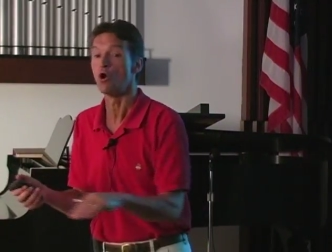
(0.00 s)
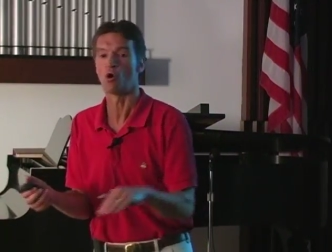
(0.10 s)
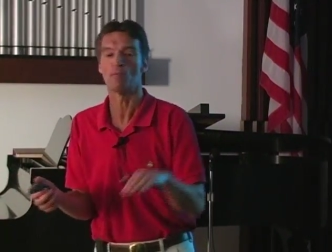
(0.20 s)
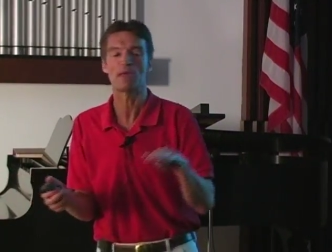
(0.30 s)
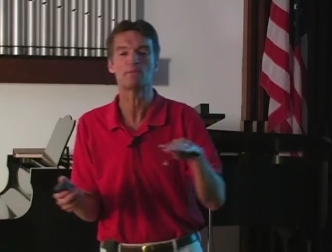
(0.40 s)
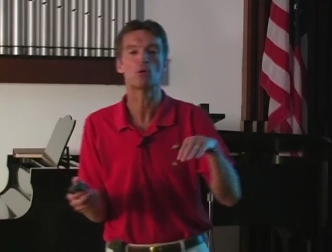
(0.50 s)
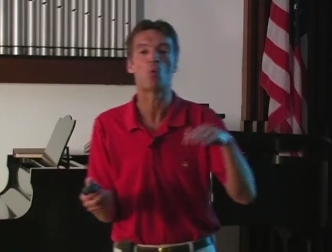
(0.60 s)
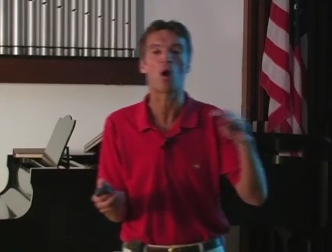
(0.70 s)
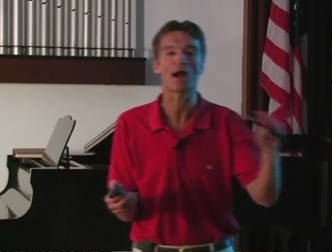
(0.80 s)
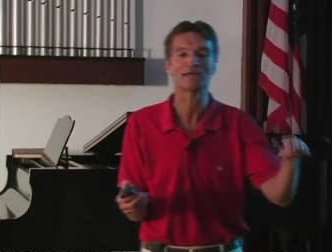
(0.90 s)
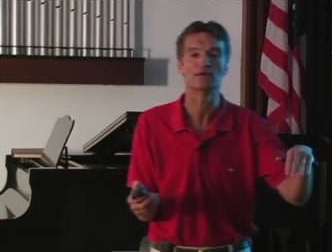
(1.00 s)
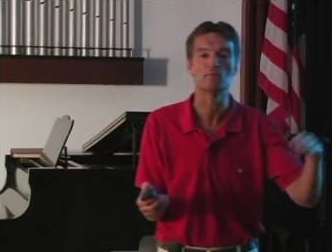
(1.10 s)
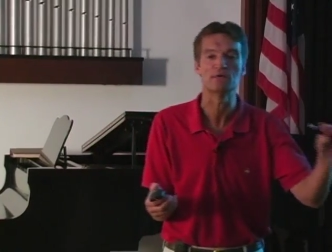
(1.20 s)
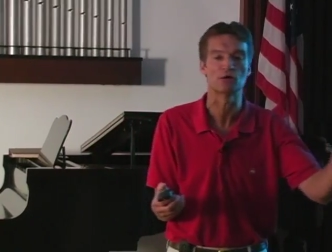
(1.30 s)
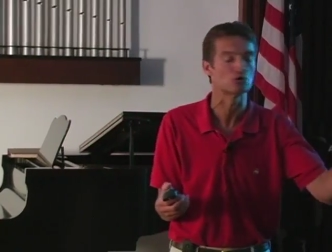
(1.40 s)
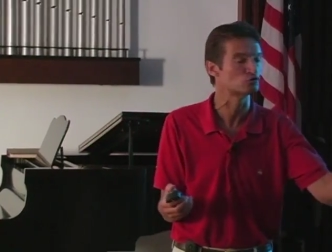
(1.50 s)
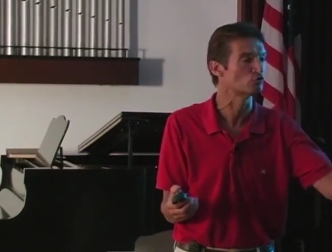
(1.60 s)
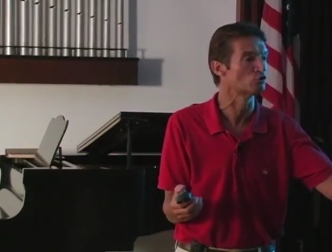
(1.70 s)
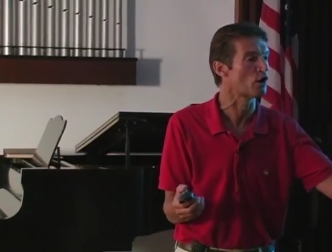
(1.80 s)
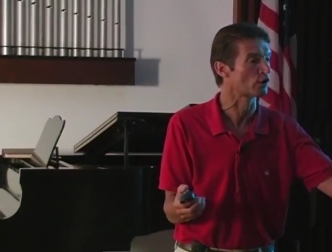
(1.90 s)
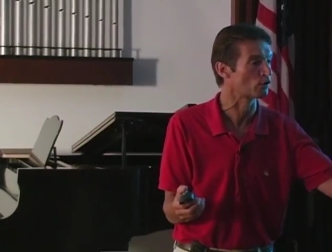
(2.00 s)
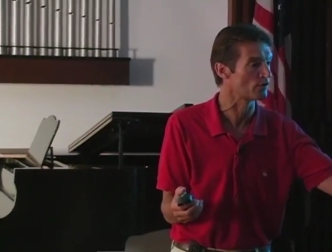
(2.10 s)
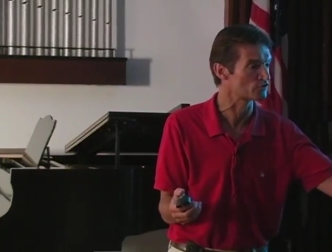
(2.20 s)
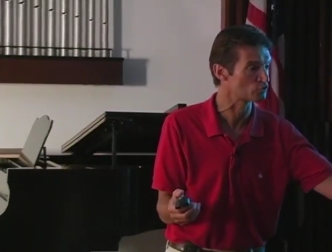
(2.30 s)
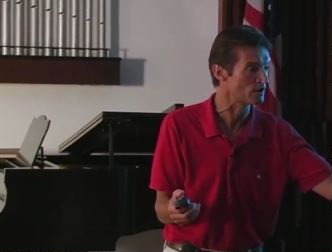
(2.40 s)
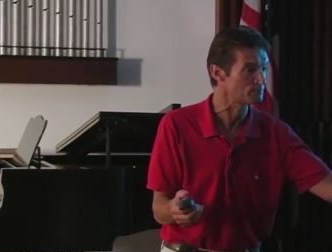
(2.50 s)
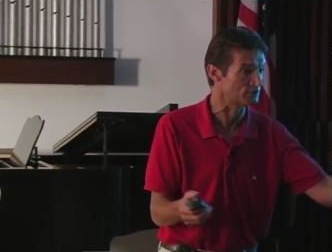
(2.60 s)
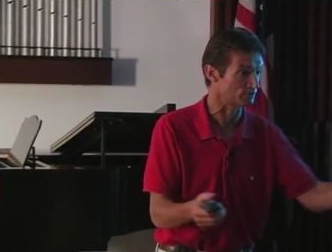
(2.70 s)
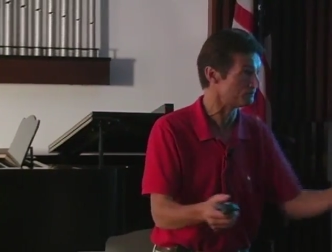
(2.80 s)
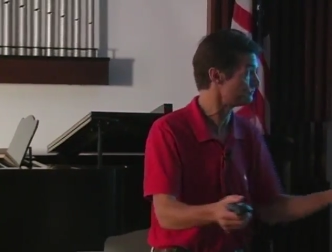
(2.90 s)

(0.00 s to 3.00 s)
or maybe walking a minute or two longer on the treadmill.